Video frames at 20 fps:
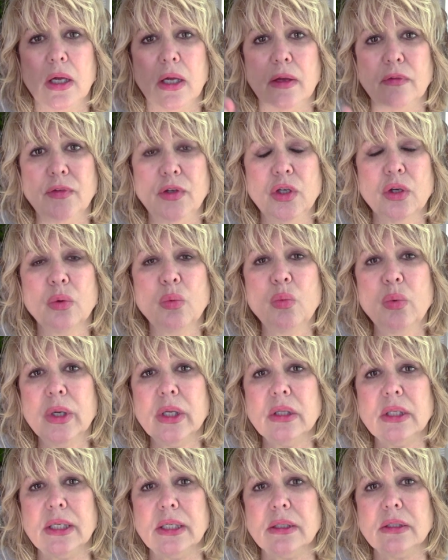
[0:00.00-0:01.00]
If you're
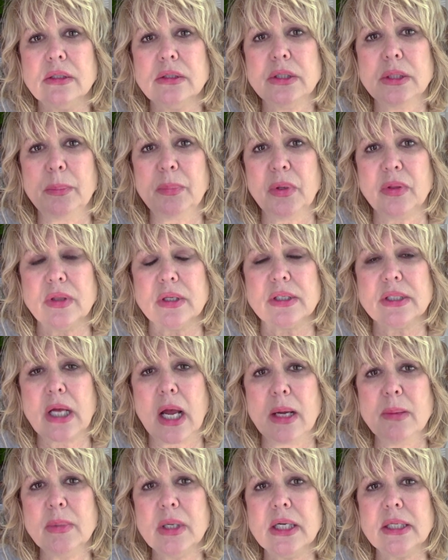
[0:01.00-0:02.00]
willing to put the
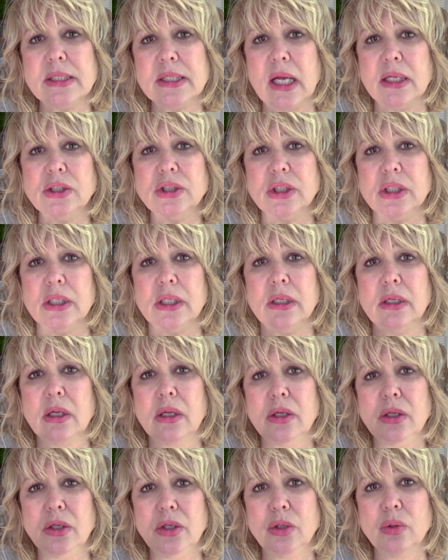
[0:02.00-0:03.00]
time and attention in,
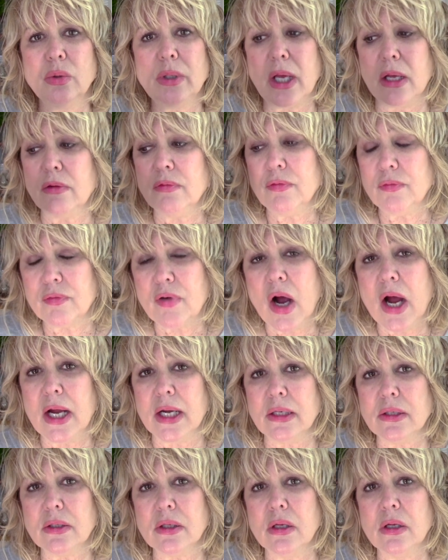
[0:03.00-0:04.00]
you can
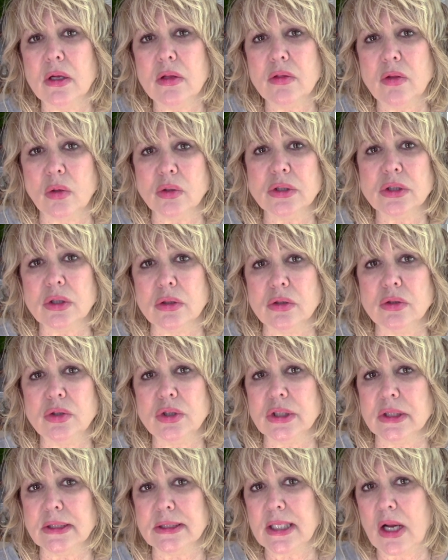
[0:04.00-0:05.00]
find those
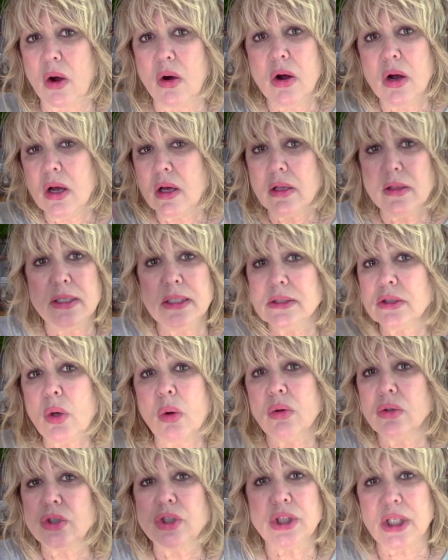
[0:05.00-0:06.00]
solutions. Now, this
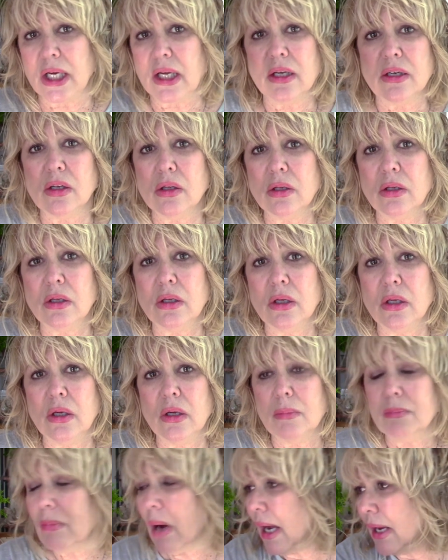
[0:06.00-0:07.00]
whole channel,
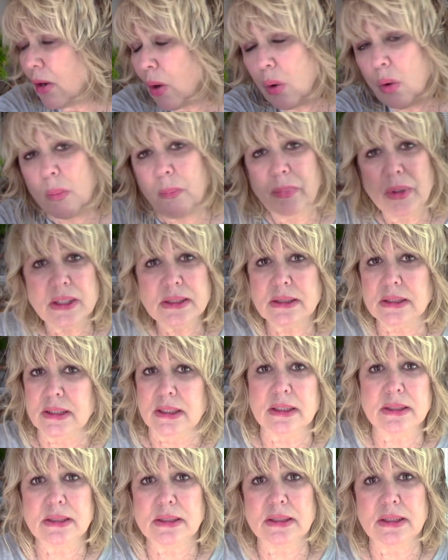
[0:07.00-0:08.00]
my whole
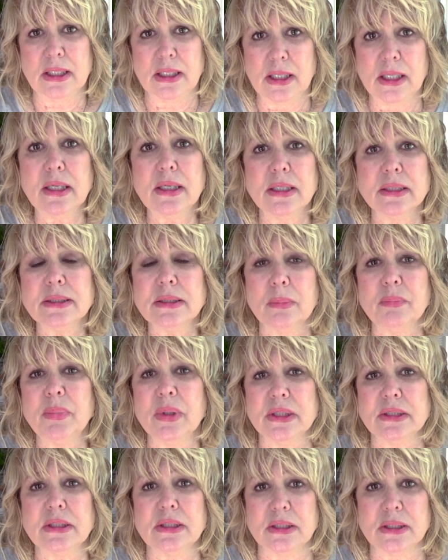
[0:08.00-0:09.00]
business, and it is a
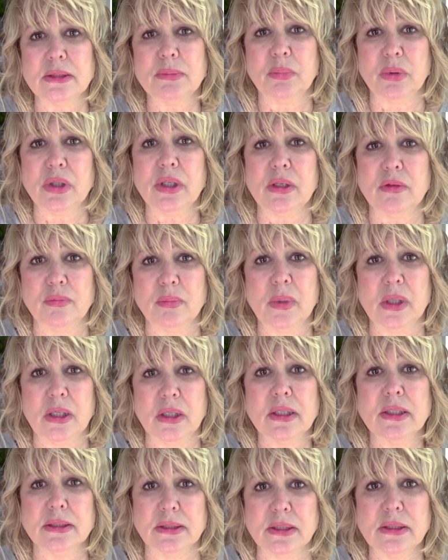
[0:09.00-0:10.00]
business, believe me,
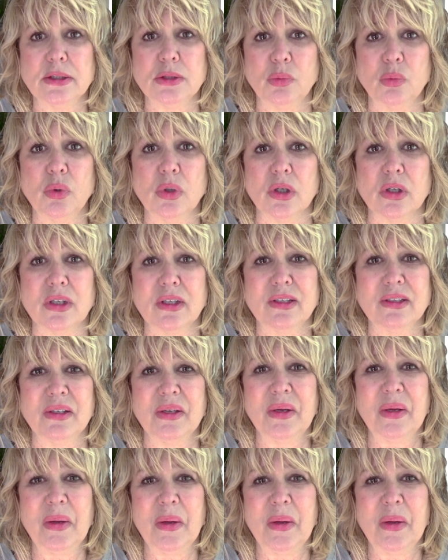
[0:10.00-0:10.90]
because it's work,